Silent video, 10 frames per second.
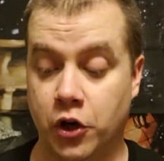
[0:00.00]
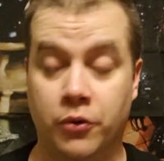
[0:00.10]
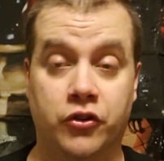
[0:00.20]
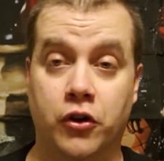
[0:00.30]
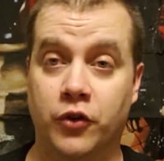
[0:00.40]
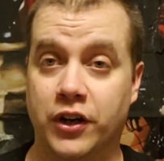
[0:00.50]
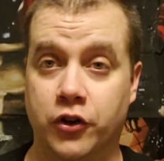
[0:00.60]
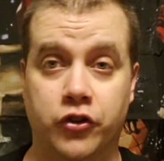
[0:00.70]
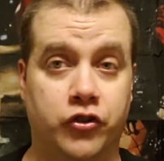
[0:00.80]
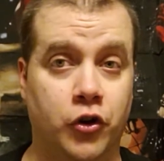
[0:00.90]
Yo was over, had a
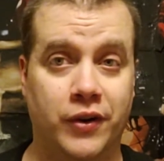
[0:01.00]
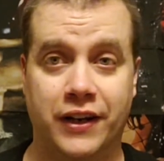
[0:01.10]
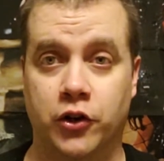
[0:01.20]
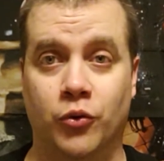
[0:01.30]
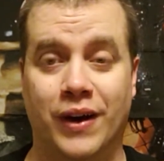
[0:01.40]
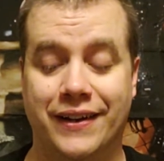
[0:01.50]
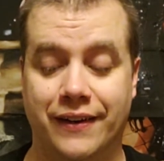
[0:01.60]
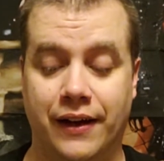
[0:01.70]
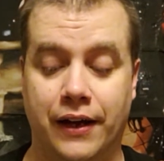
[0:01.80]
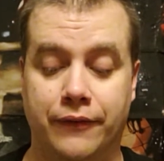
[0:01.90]
good showing, had a great
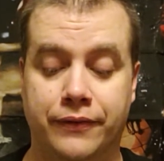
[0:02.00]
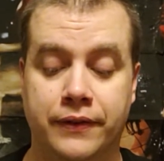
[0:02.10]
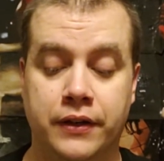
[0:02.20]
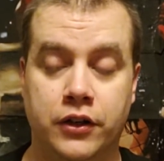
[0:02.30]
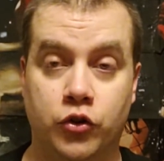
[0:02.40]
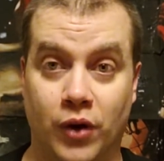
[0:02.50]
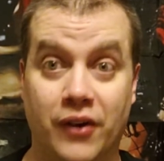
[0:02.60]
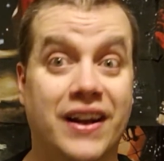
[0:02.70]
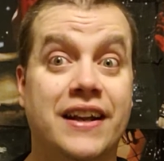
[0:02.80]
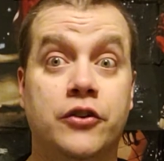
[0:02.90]
dive.
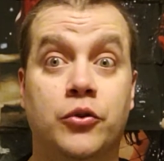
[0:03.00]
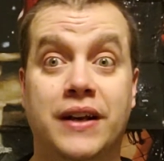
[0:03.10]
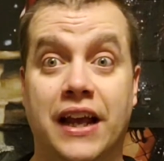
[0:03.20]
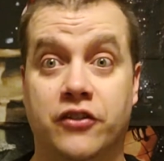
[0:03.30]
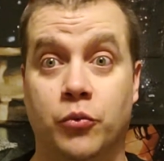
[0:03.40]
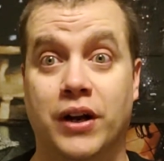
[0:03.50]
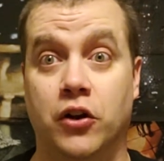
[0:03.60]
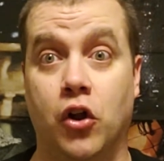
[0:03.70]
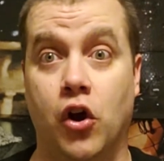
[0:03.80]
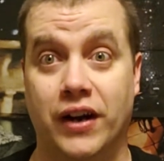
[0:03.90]
Crowd got into it as it went
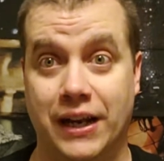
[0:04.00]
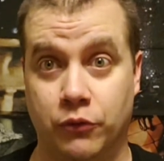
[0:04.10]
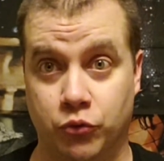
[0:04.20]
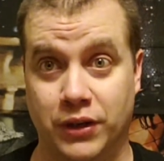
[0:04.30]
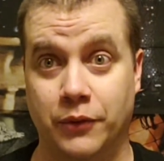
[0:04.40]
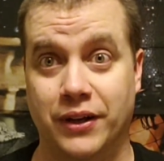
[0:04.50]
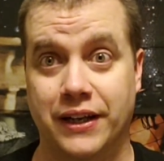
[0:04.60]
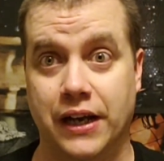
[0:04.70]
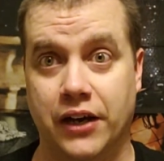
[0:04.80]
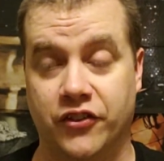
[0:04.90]
along, and that was really,
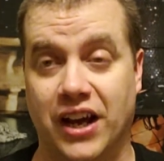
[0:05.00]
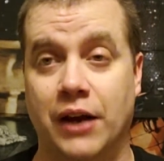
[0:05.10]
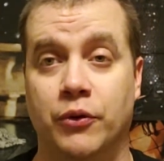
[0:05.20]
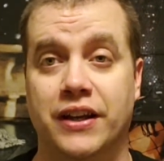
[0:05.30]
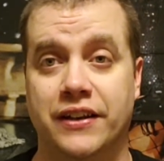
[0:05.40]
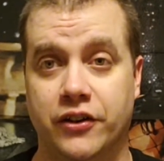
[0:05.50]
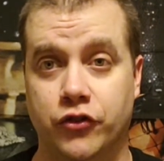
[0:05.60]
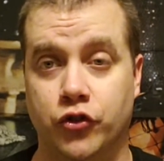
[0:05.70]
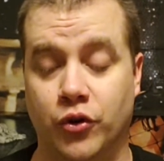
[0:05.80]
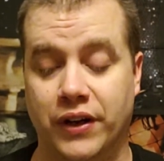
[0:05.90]
really nice. I really did
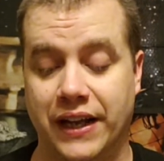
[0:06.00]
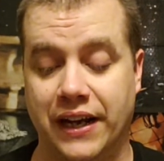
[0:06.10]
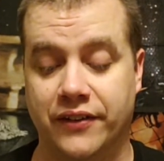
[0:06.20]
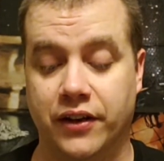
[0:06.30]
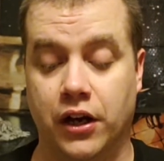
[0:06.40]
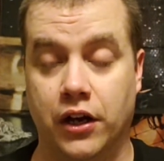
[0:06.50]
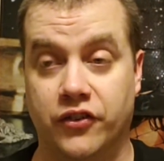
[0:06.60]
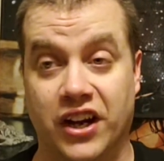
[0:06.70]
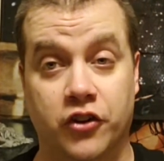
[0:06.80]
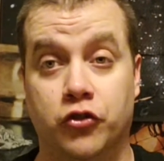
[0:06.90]
enjoy that. Uh,
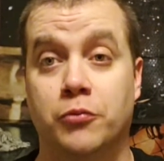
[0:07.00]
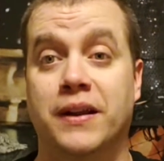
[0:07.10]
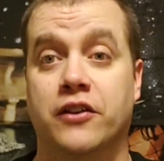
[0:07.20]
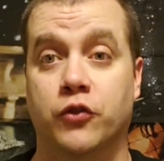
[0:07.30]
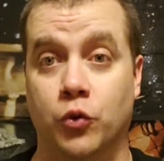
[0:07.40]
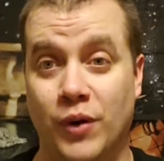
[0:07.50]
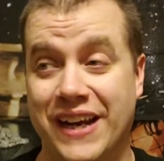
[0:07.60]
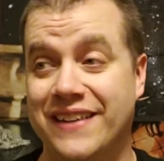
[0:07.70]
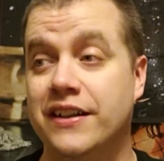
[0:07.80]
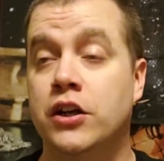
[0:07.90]
Tiger suplex for the
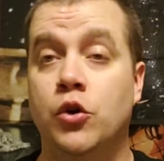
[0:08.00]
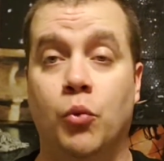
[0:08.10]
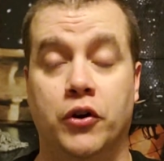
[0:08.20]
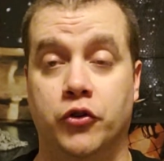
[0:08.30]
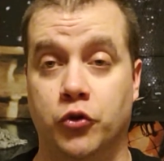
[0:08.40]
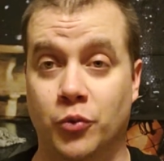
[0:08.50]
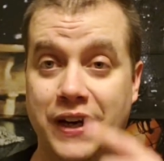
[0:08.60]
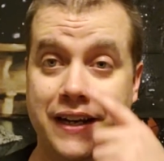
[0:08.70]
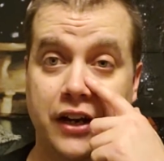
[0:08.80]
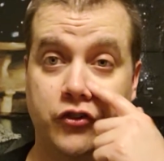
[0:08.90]
win. One, two,
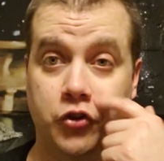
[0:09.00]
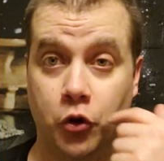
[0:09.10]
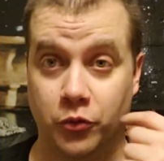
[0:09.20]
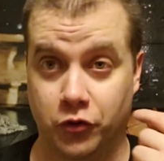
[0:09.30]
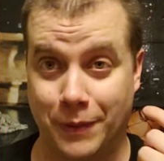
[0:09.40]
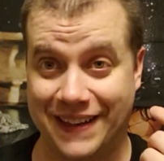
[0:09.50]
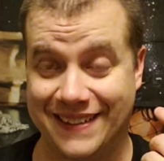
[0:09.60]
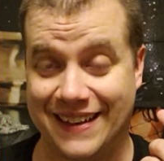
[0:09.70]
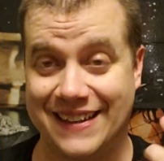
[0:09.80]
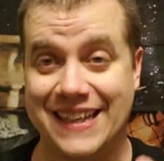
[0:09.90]
three. Nice show of respect
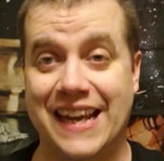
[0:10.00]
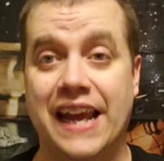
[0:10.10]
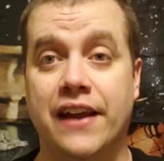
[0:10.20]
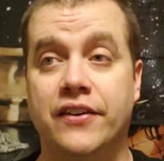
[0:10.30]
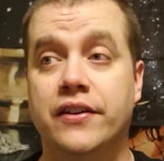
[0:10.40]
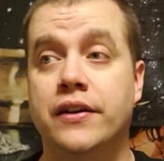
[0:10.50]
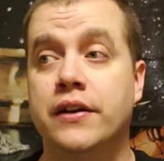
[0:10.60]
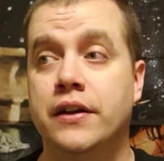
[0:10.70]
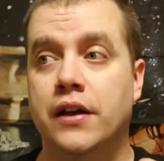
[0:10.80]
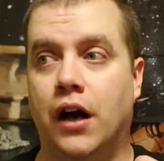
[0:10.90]
at the end.
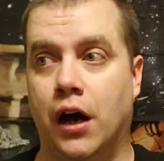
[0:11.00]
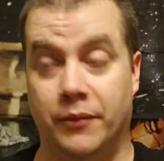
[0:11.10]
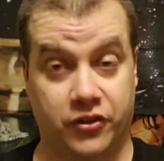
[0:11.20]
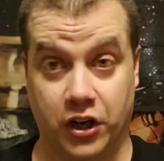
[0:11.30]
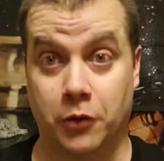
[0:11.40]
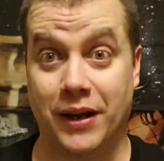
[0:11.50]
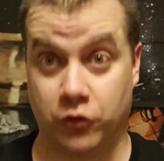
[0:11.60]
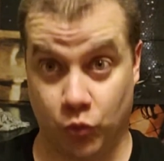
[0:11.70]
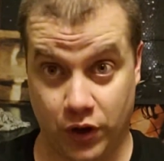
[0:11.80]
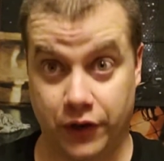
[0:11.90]
Um, as Tiger
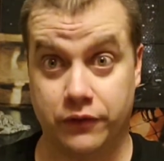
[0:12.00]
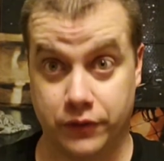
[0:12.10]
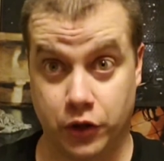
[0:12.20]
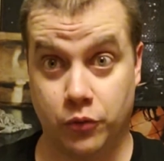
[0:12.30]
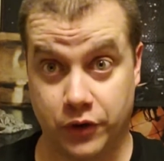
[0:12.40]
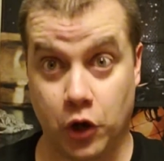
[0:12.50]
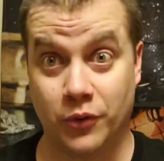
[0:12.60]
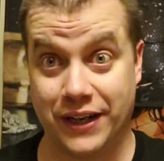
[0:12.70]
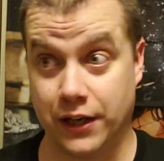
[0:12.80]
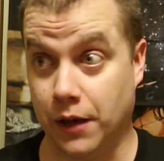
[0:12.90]
Mask wanted, you know, Yo
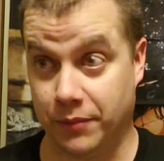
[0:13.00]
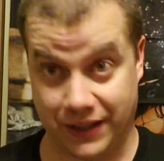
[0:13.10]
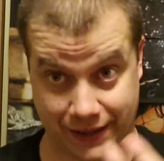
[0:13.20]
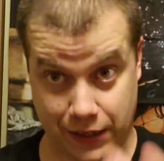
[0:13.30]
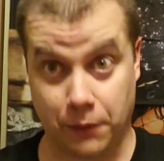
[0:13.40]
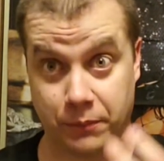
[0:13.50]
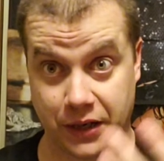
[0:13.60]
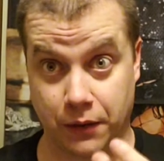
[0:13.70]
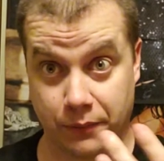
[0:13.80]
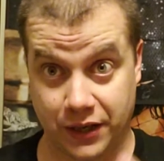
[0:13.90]
to get up, like get up,
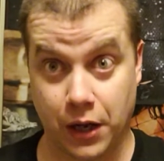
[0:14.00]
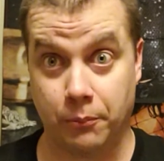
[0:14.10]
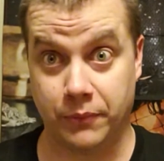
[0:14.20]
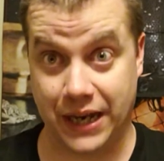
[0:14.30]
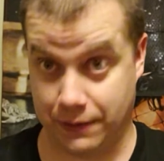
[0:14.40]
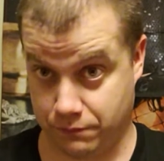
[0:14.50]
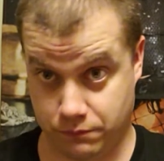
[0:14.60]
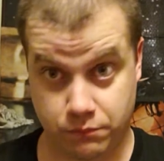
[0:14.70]
get up, get up, and